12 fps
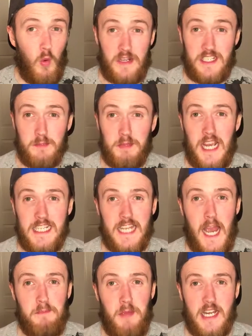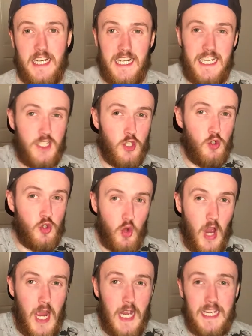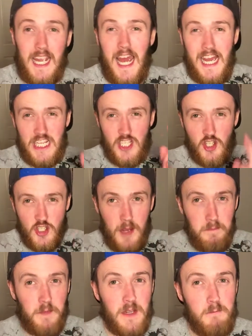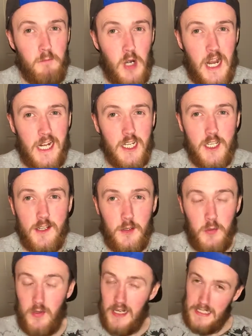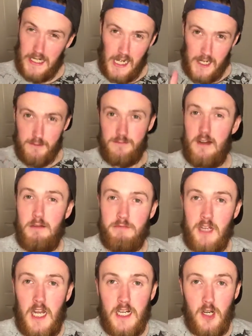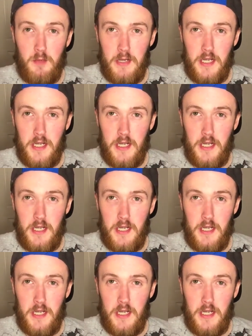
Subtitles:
What is up, guys? I'm back again to try something brand new from Taco